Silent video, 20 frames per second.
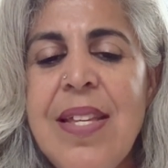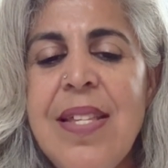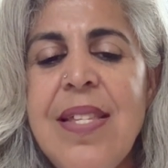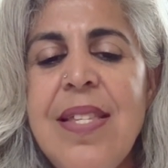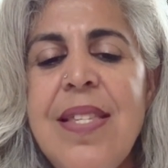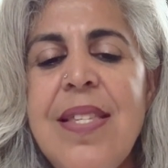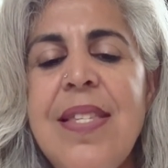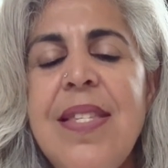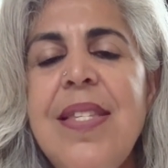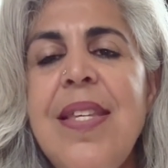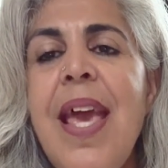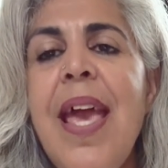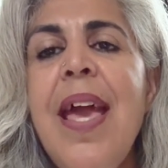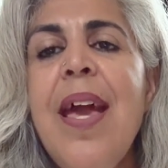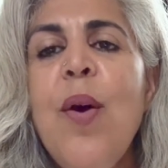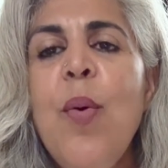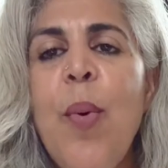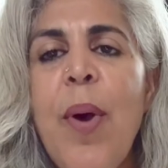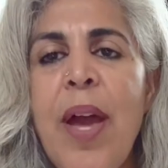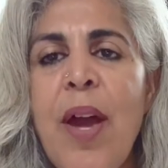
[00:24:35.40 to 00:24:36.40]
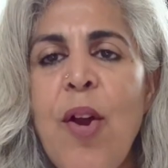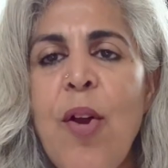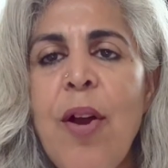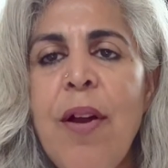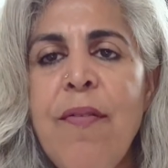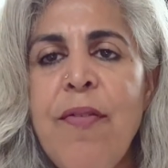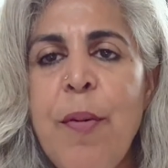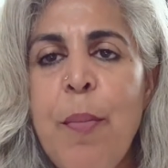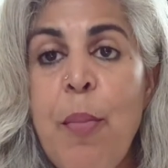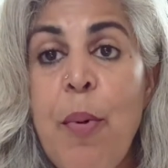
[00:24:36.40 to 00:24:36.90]
Stay aware
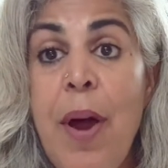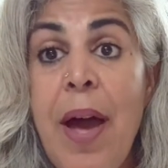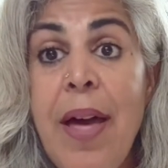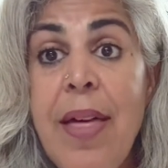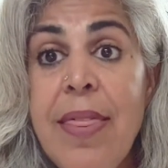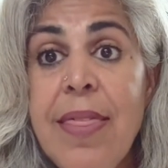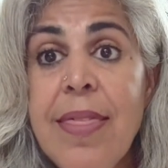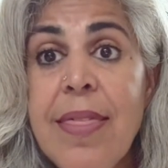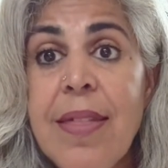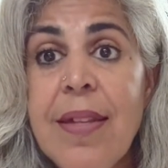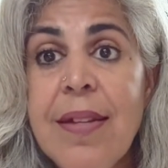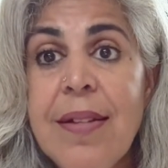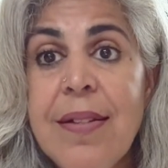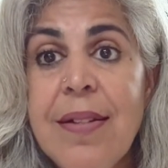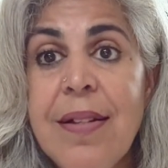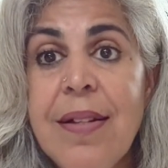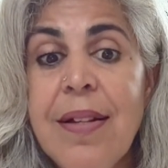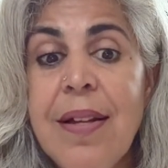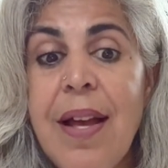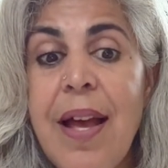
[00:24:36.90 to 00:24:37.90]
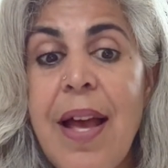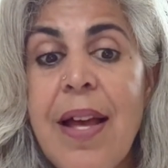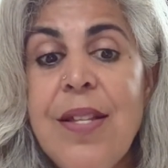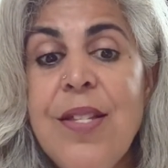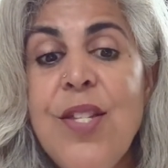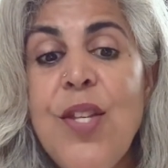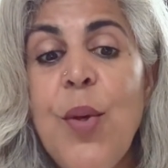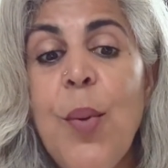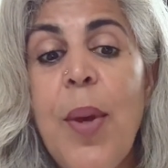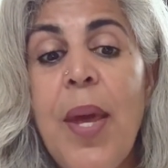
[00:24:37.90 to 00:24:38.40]
of the breath
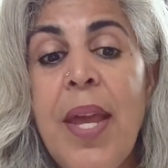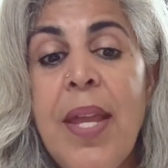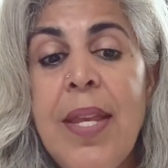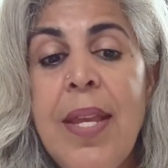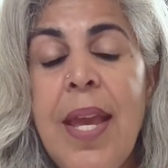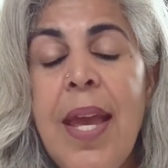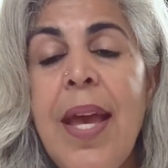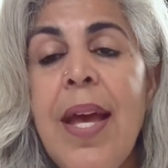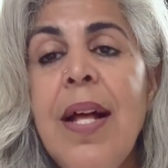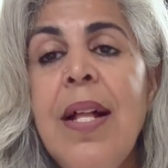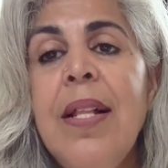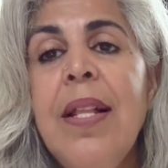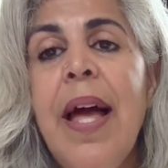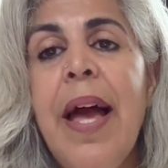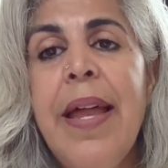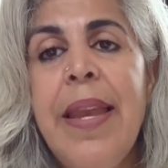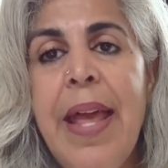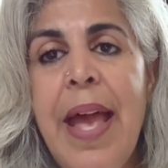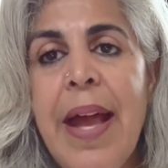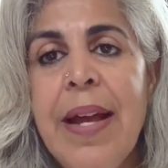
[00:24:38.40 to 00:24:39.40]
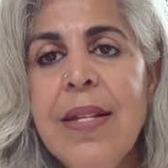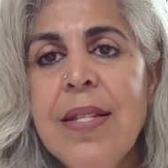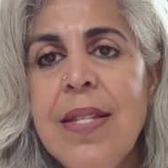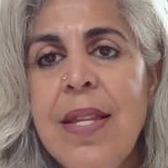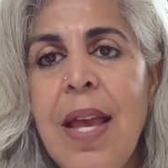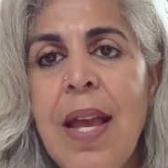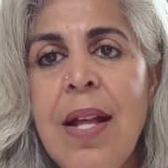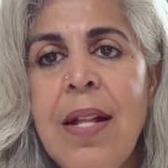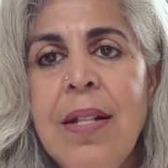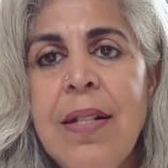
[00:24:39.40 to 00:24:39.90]
as you inhale and
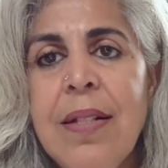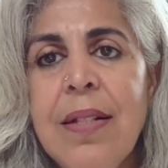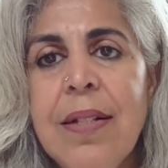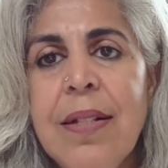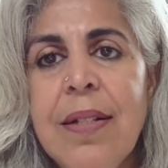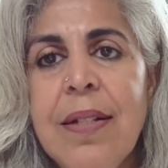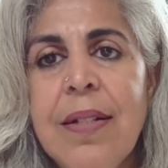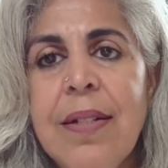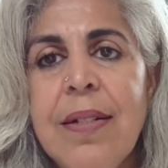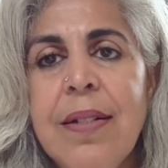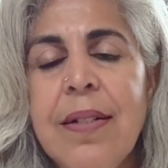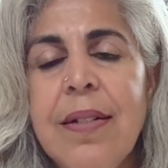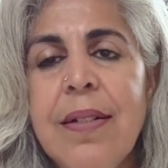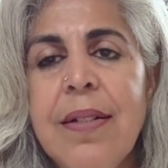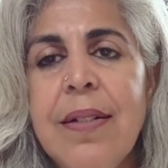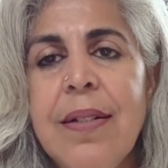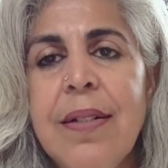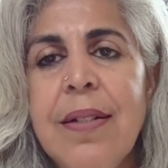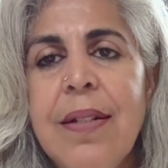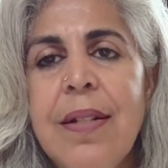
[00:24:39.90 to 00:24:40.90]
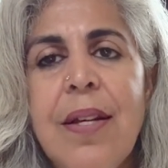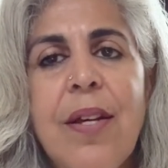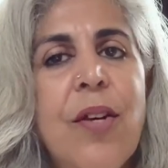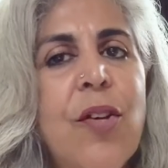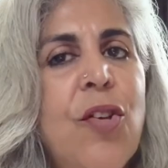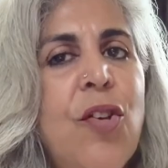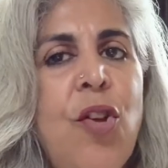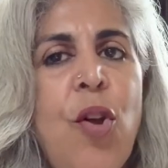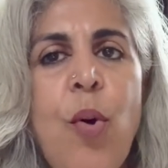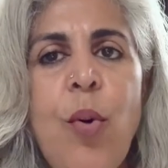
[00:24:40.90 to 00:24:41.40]
exhale.
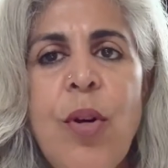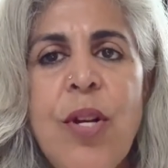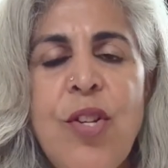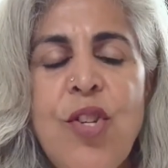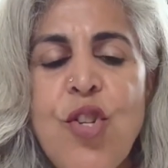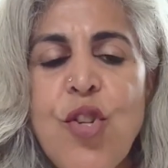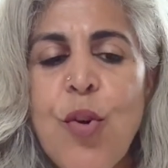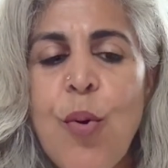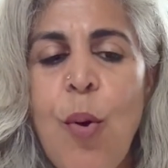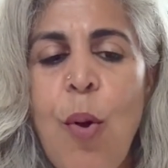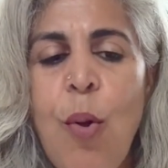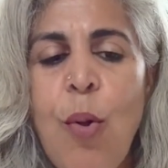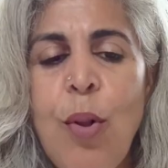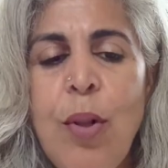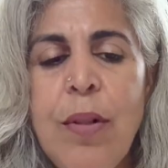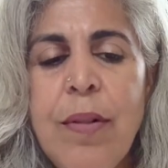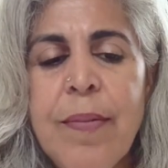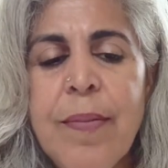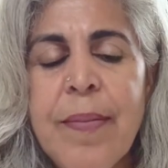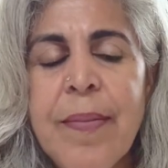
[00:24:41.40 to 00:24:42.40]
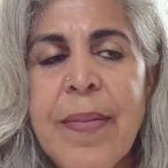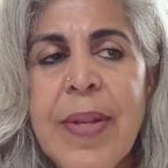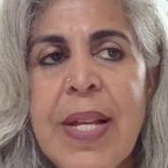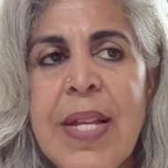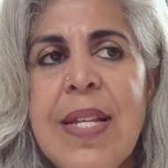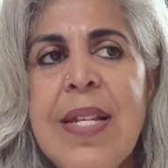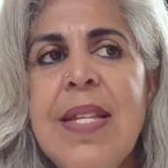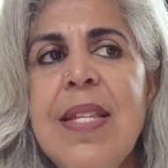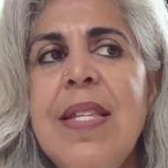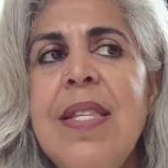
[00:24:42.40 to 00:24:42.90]
No control,
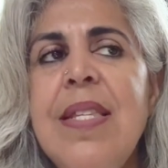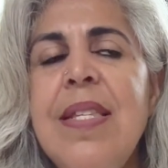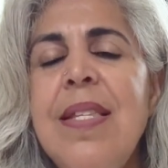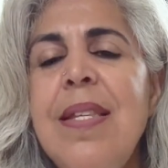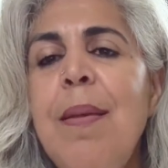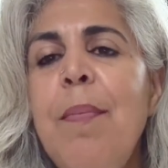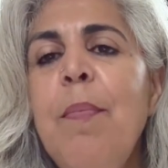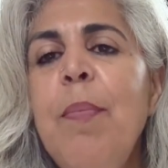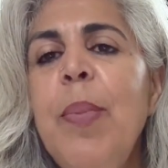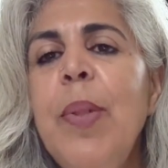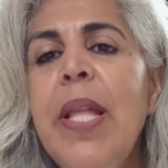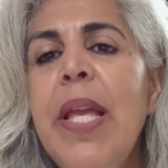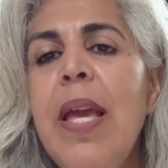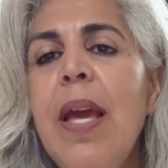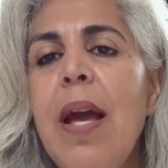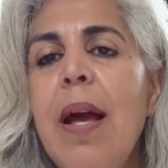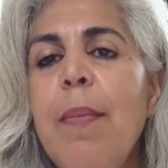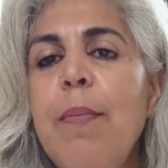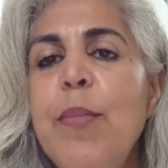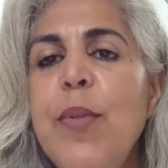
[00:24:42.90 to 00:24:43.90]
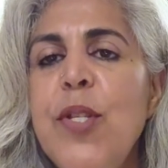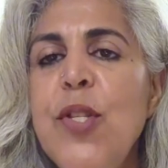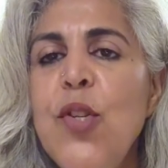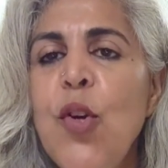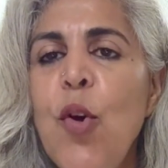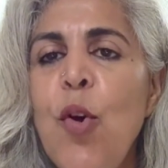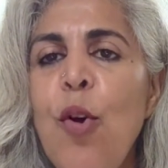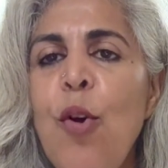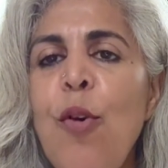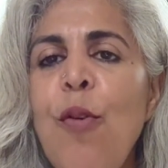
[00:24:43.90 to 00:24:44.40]
simply
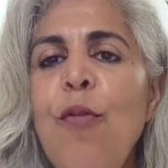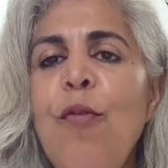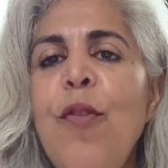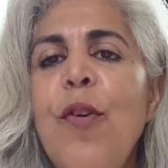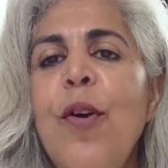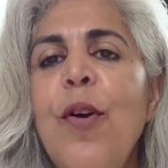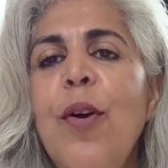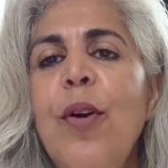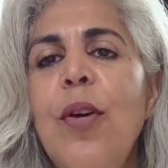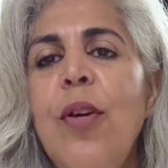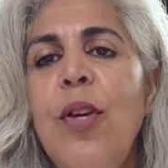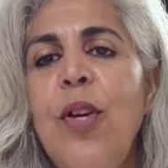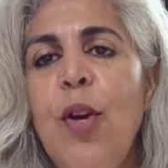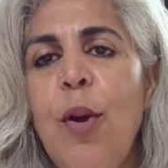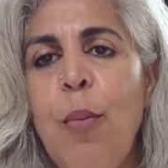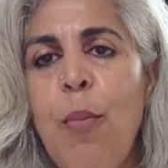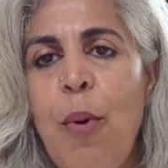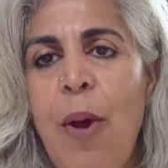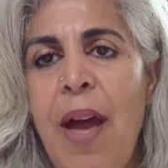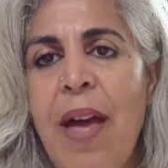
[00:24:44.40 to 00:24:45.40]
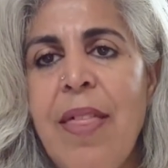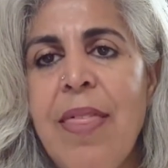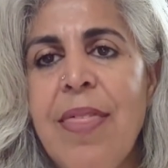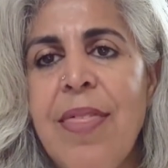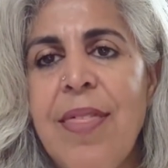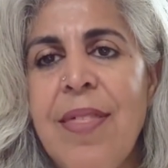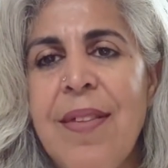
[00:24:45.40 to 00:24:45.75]
observe your breath.